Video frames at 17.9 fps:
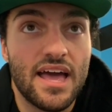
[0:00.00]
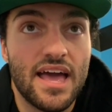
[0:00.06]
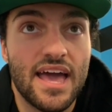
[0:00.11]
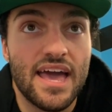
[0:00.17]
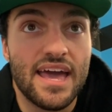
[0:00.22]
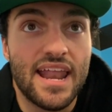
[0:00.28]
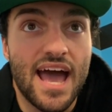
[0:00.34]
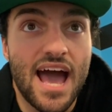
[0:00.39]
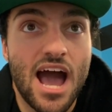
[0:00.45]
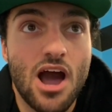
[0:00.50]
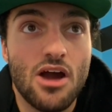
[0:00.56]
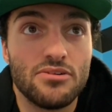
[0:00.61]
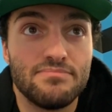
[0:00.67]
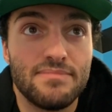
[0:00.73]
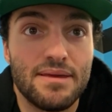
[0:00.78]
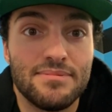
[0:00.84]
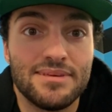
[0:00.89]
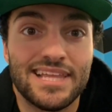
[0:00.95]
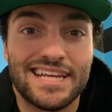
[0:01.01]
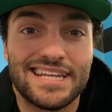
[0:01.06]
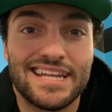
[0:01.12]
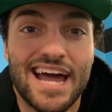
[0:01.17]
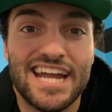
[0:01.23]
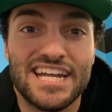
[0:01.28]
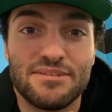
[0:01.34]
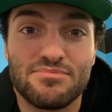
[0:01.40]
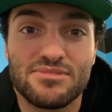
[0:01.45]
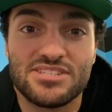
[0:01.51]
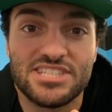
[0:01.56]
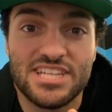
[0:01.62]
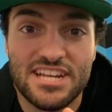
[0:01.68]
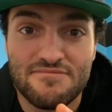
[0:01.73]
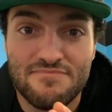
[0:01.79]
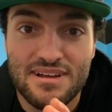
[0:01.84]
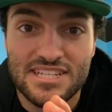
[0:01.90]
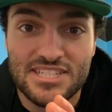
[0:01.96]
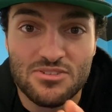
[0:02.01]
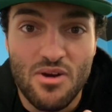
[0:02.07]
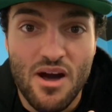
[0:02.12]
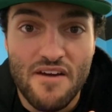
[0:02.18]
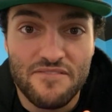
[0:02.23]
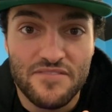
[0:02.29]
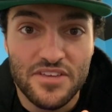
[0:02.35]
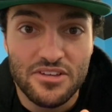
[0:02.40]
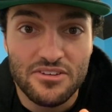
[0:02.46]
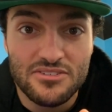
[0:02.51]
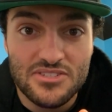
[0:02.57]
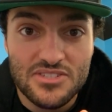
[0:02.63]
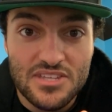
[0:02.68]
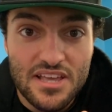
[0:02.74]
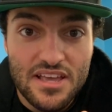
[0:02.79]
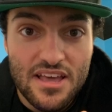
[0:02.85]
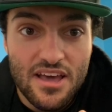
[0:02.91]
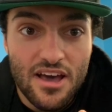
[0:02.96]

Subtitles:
and how maybe like 90% of my squat feels